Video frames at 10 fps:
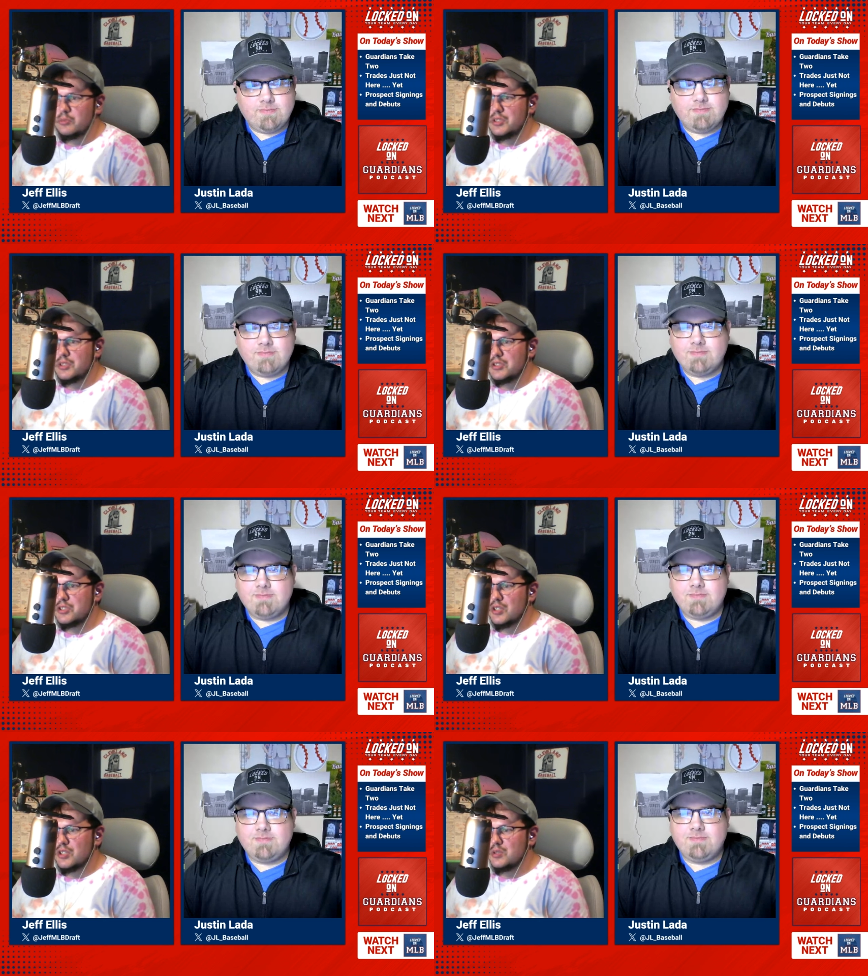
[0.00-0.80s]
Speaker 1: to the
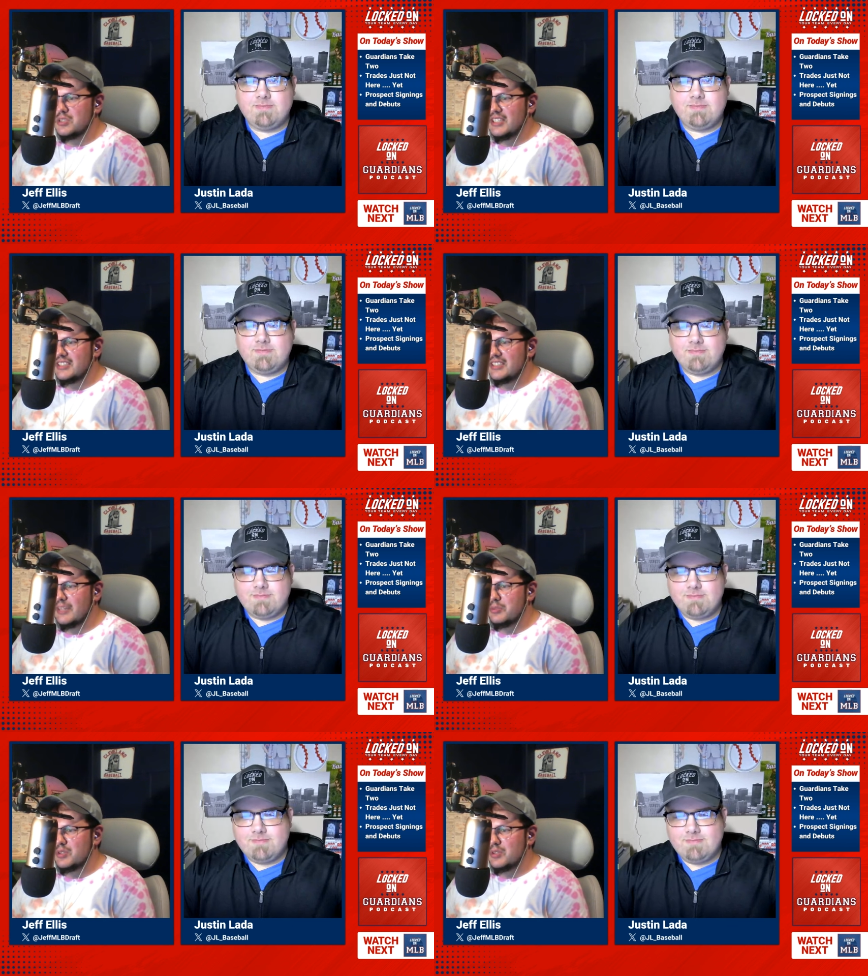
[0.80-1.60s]
show. Today's
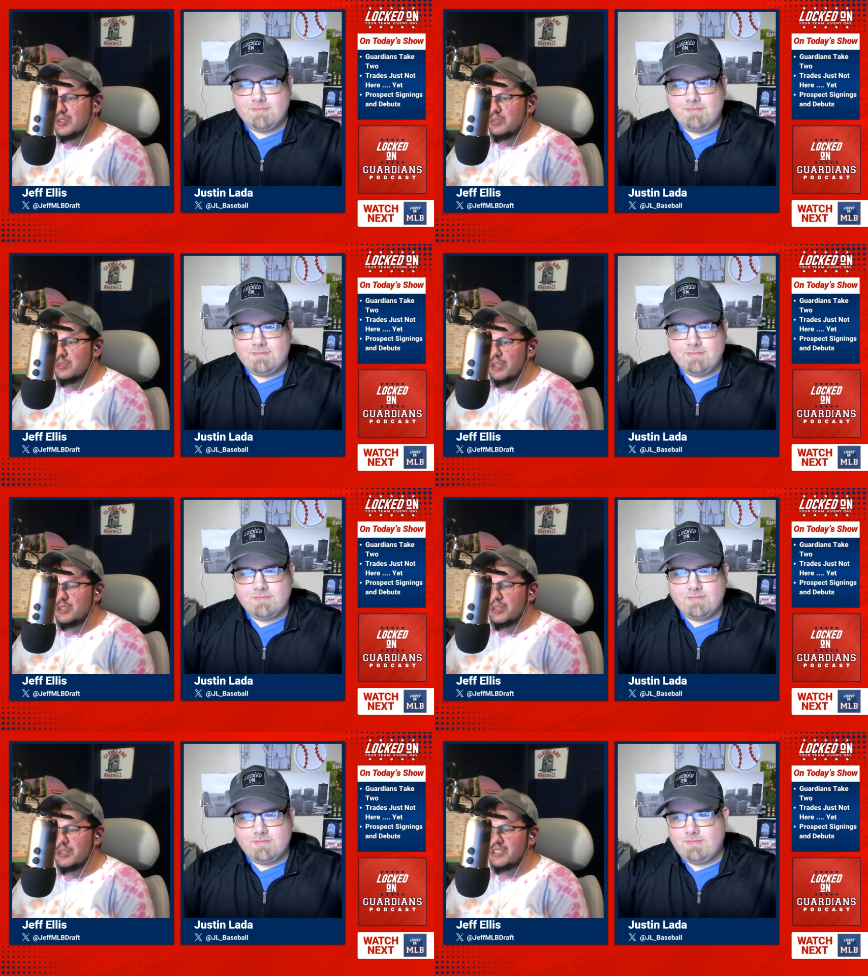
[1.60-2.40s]
episode is brought to you by
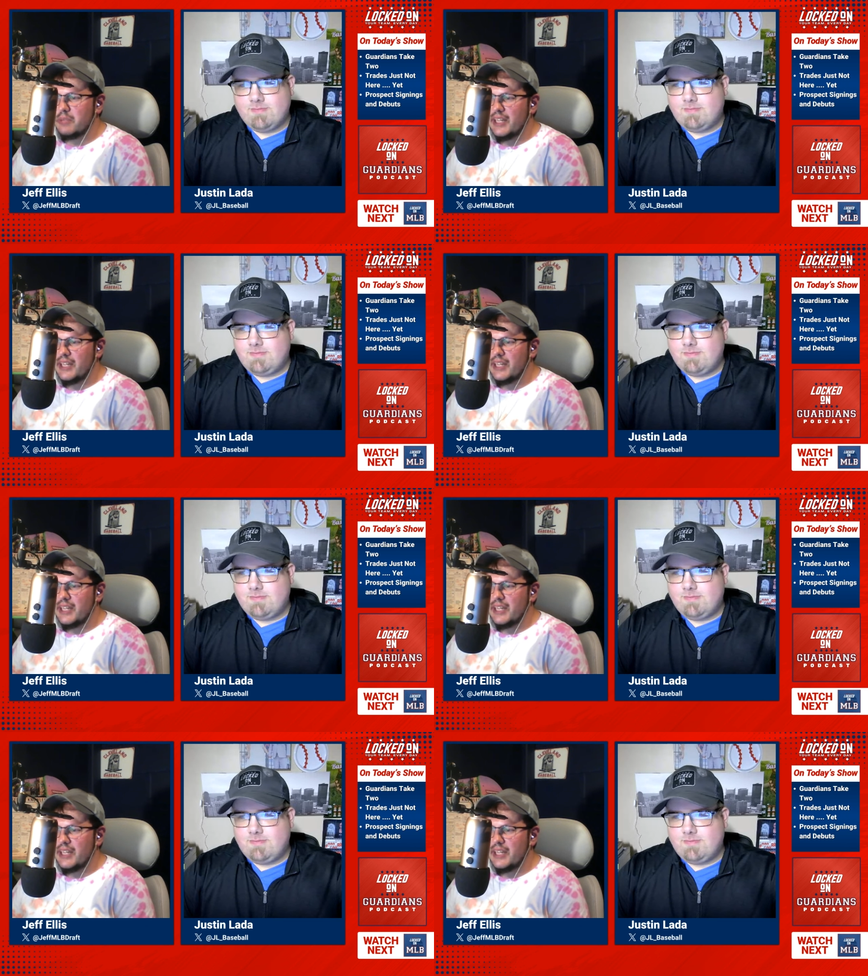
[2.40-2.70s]
Supply House.